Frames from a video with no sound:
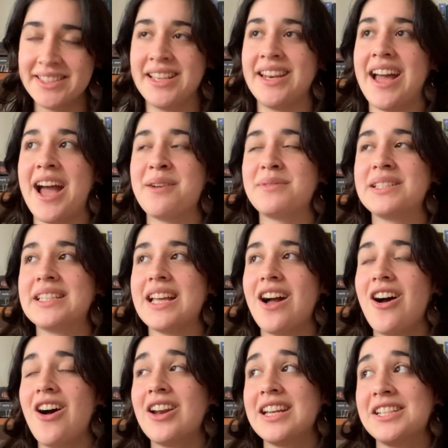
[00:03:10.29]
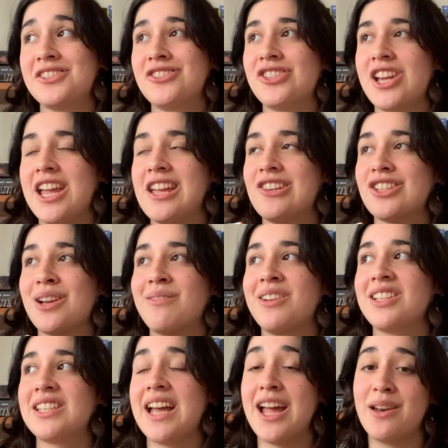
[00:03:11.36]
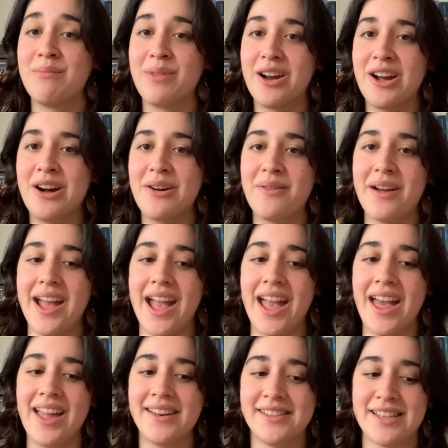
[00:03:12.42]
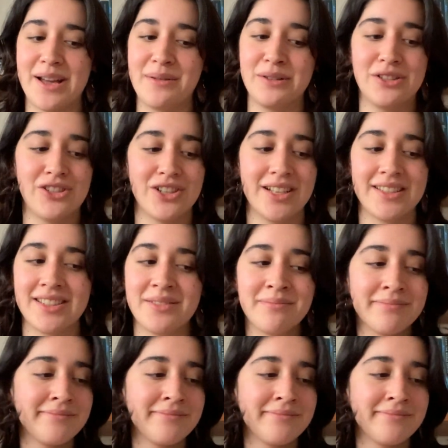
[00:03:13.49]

And I was on exchange. I went to Edinburgh, and that was just